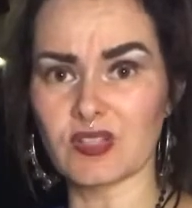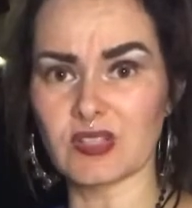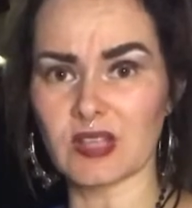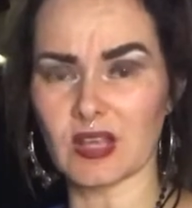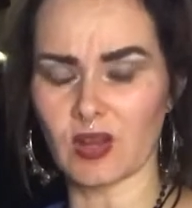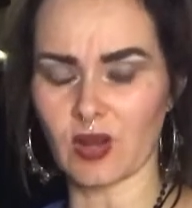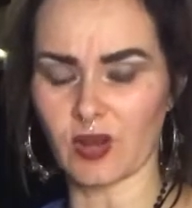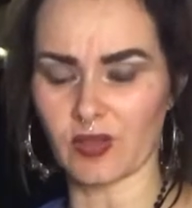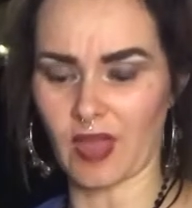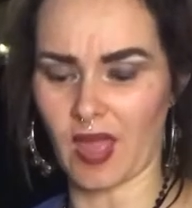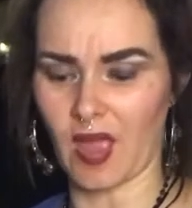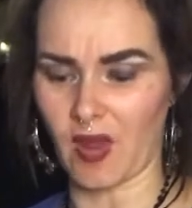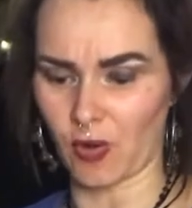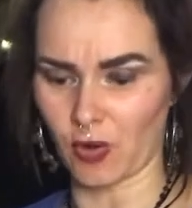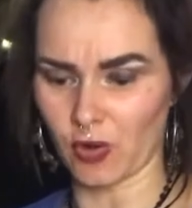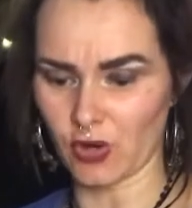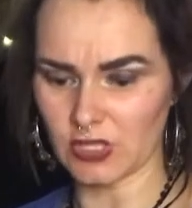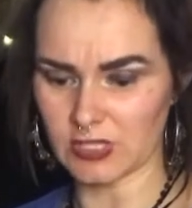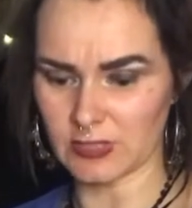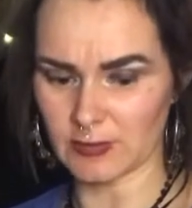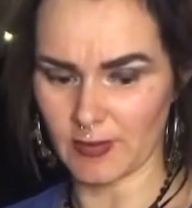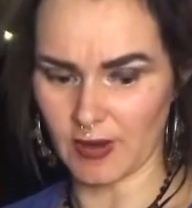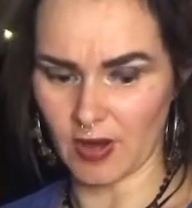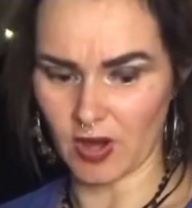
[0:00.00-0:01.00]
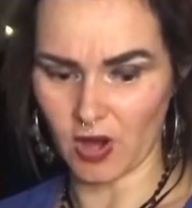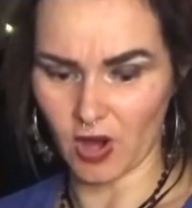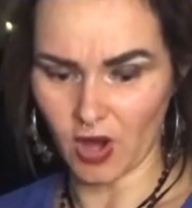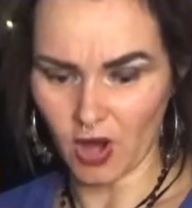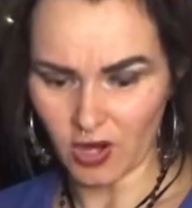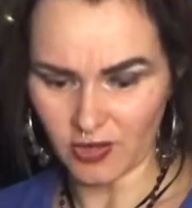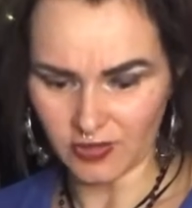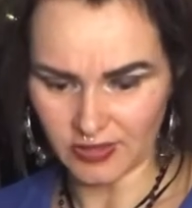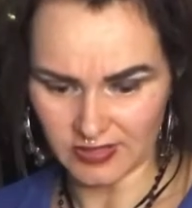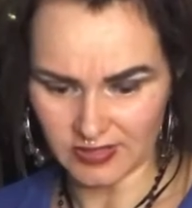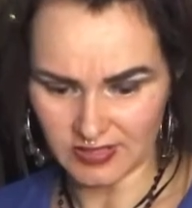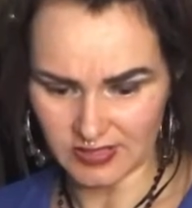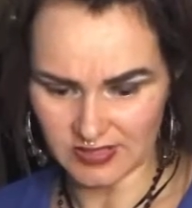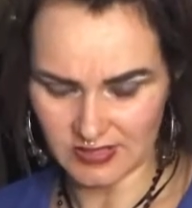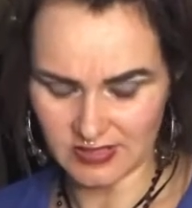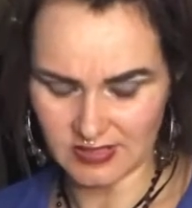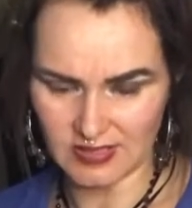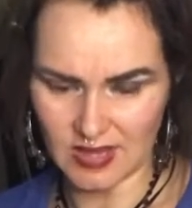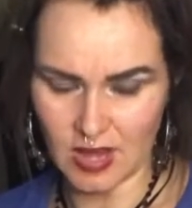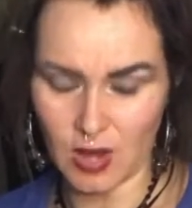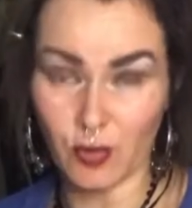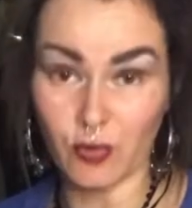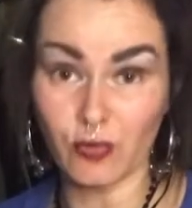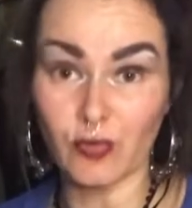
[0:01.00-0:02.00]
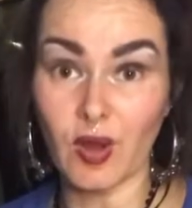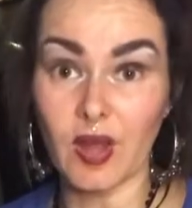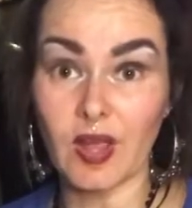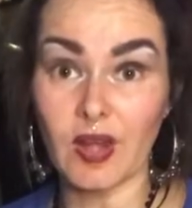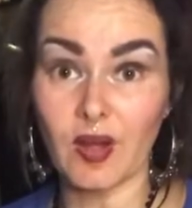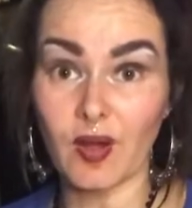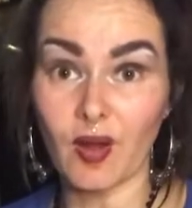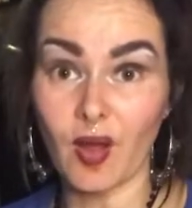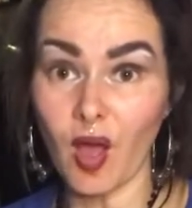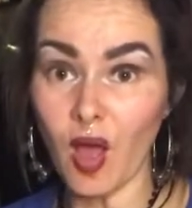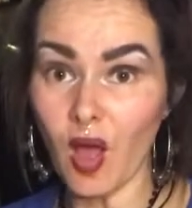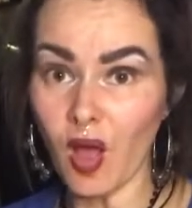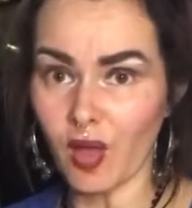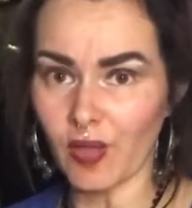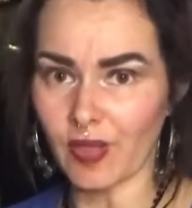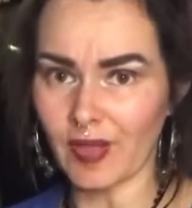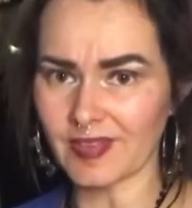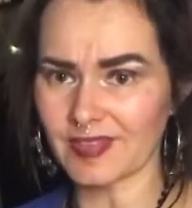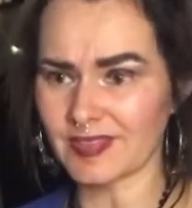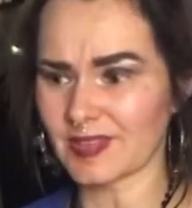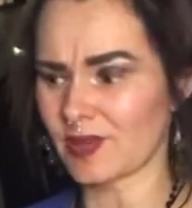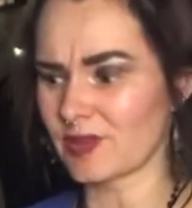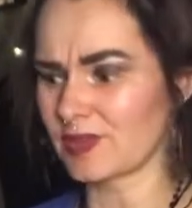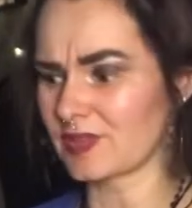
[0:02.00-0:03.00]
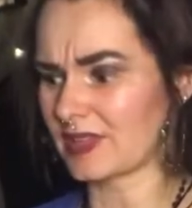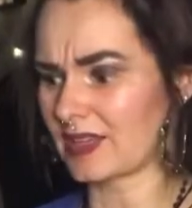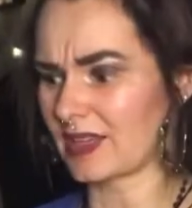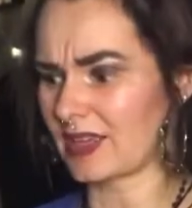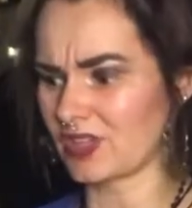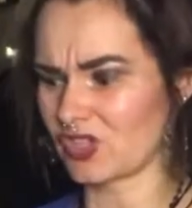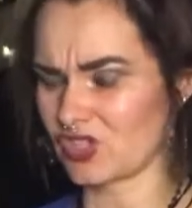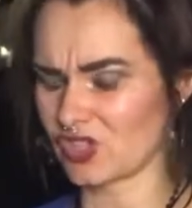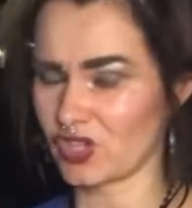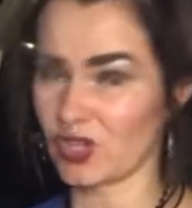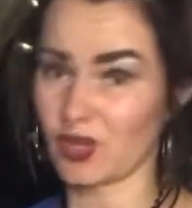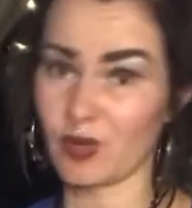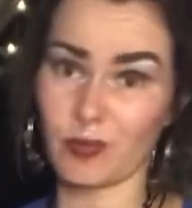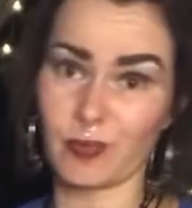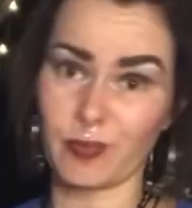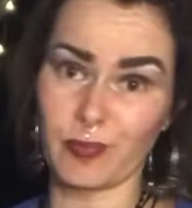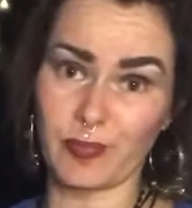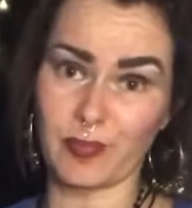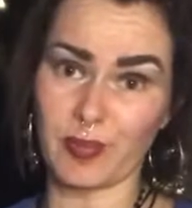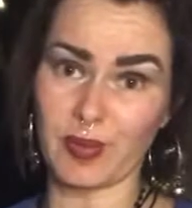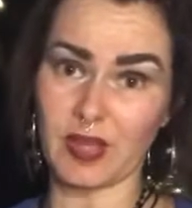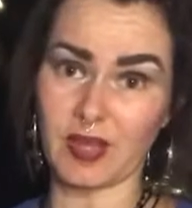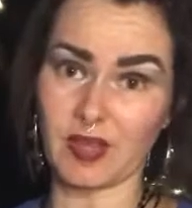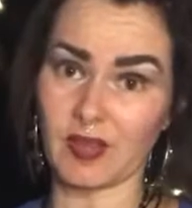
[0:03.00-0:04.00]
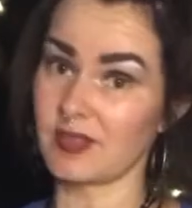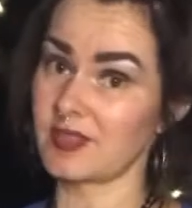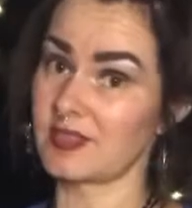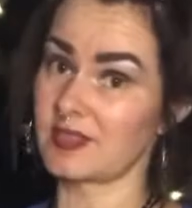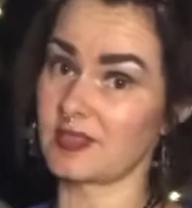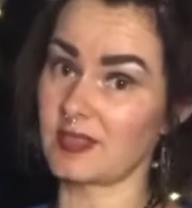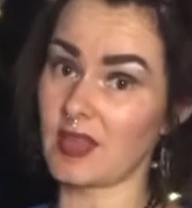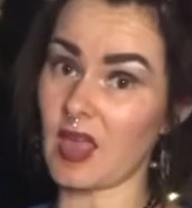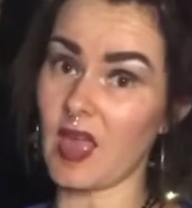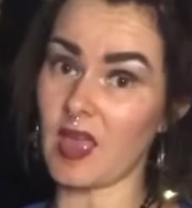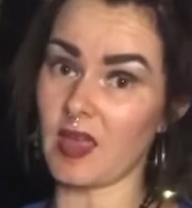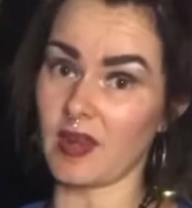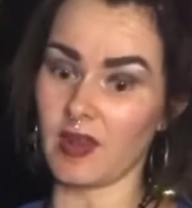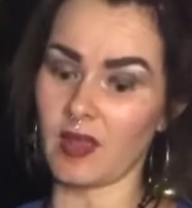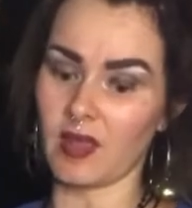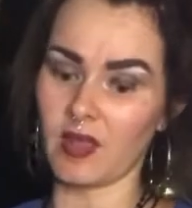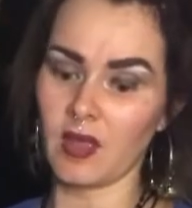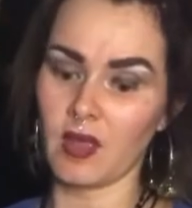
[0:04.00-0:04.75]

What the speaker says: Like, that hurts my heart. That doesn't sound right at all. That sounds like it shouldn't be said.